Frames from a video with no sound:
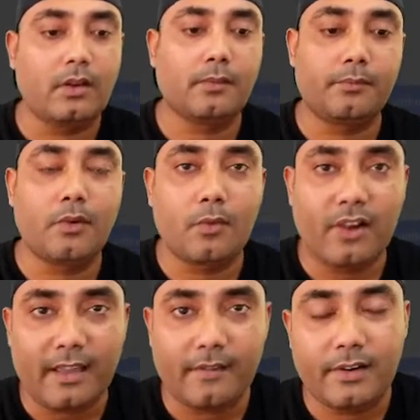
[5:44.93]
promote
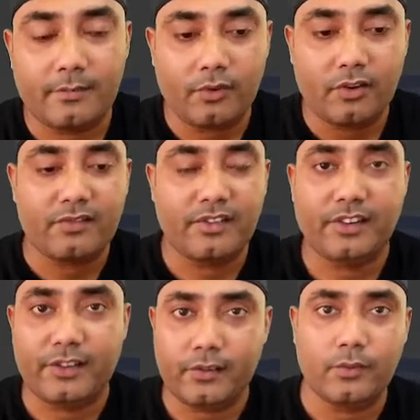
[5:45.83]
affiliate product
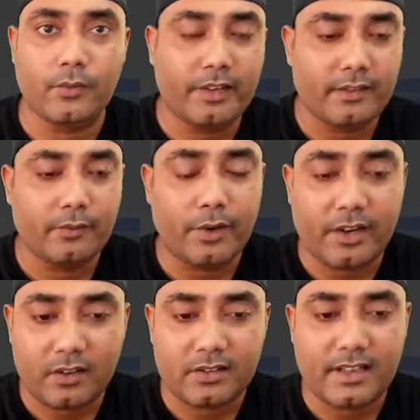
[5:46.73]
related to weight
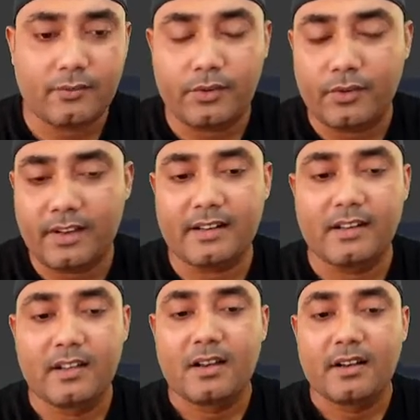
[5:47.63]
loss, then you can
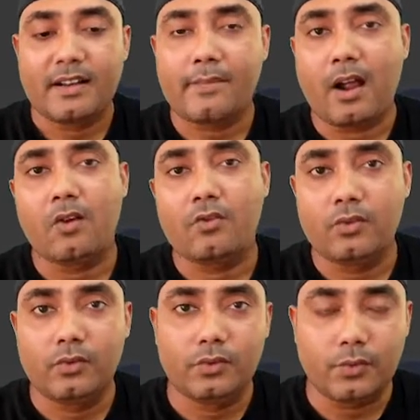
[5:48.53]
type how to
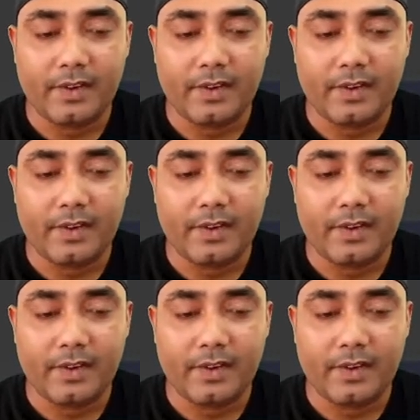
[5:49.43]
lose weight.